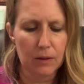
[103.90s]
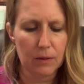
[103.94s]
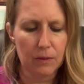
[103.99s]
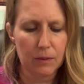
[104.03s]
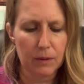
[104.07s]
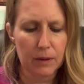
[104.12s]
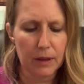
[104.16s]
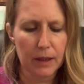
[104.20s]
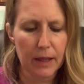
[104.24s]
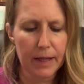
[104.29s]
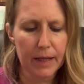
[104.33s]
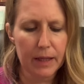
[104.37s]

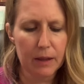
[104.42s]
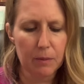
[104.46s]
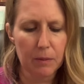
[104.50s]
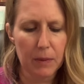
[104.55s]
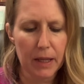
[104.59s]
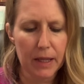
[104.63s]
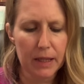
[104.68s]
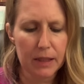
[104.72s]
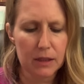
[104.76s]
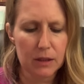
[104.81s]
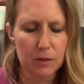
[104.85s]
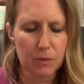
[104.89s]
We like
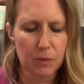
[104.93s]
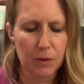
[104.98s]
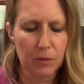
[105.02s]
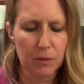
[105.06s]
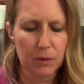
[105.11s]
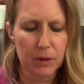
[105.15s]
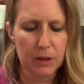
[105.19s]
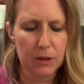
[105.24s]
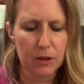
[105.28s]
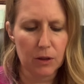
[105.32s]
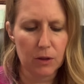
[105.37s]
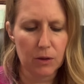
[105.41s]
mice, but we
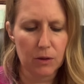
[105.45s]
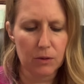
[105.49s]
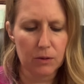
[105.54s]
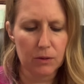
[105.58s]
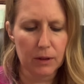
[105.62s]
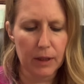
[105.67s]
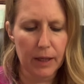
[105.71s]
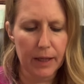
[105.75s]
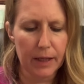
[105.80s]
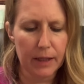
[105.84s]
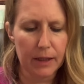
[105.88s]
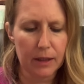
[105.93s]
don't
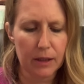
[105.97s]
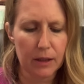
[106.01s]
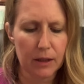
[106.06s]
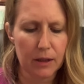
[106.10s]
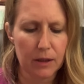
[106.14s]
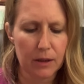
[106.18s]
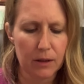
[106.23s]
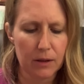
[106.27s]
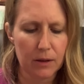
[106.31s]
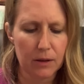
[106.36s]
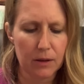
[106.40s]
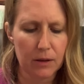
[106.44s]
like
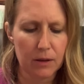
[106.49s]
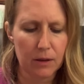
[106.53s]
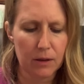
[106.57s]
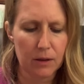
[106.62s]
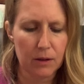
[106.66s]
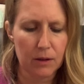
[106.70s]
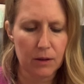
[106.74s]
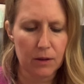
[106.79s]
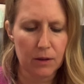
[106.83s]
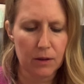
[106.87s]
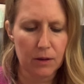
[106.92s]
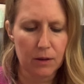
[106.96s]

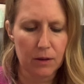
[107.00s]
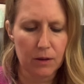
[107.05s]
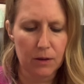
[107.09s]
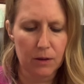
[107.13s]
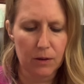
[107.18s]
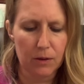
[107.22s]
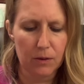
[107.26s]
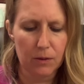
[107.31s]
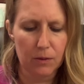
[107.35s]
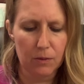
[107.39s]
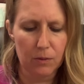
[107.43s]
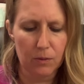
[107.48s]

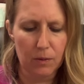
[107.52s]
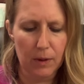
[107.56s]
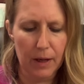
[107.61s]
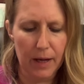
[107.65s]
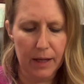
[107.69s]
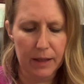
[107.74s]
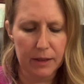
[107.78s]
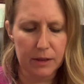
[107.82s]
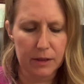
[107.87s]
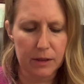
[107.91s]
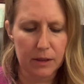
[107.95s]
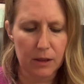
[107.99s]

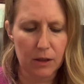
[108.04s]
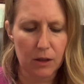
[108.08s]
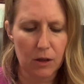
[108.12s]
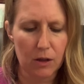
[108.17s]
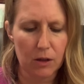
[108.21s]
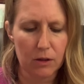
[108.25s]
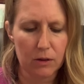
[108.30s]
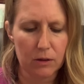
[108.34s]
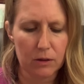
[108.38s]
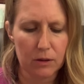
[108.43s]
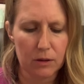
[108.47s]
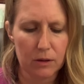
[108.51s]
rats at
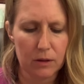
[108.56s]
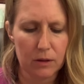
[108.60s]
all.